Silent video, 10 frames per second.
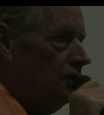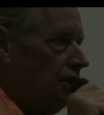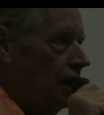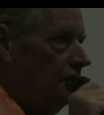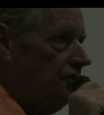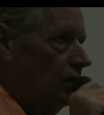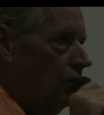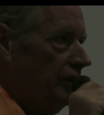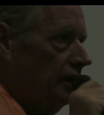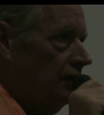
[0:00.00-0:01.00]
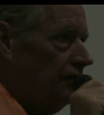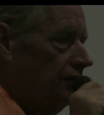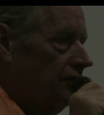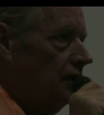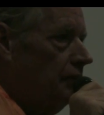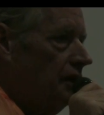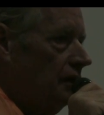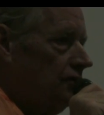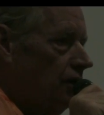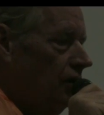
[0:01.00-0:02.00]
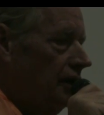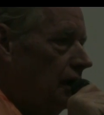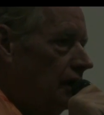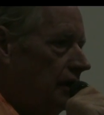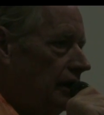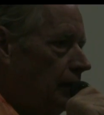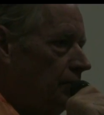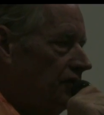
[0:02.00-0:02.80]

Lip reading: John Doe witness who's going to be totally unnamed.